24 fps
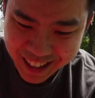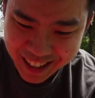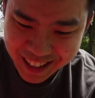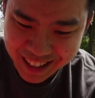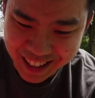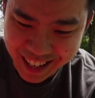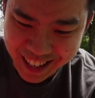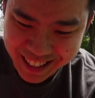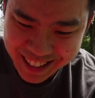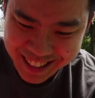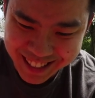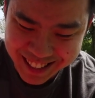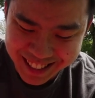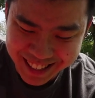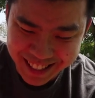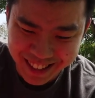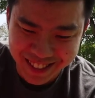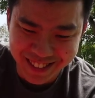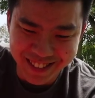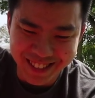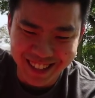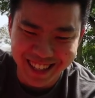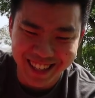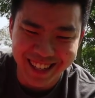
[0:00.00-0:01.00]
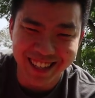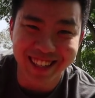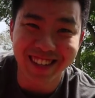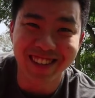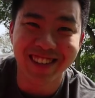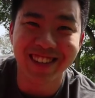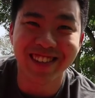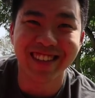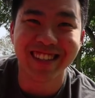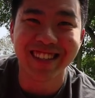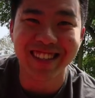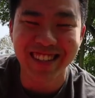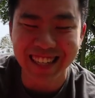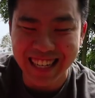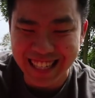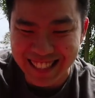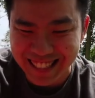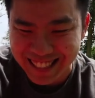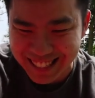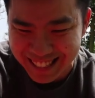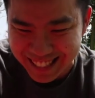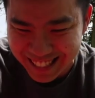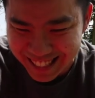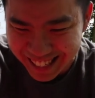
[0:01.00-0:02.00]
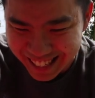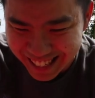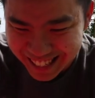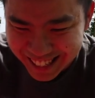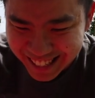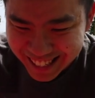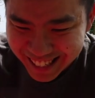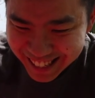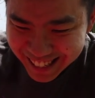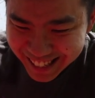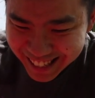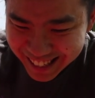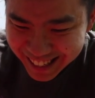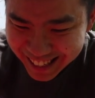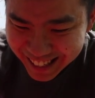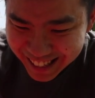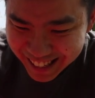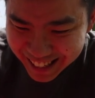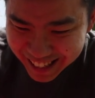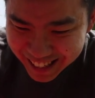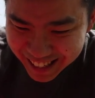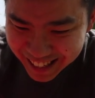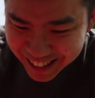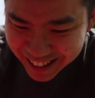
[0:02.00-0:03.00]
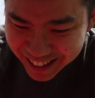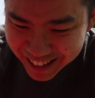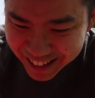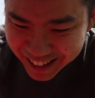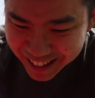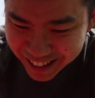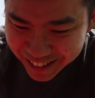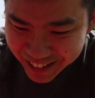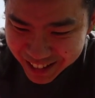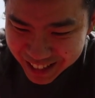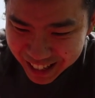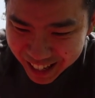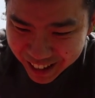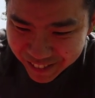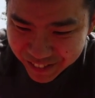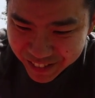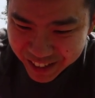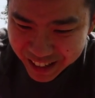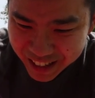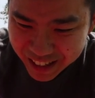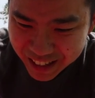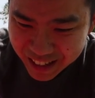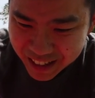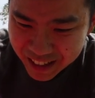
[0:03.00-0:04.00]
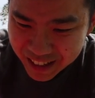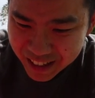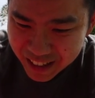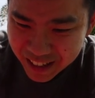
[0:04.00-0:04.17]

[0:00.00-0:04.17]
That is so cute. Do you guys see that? Okay, what's happening?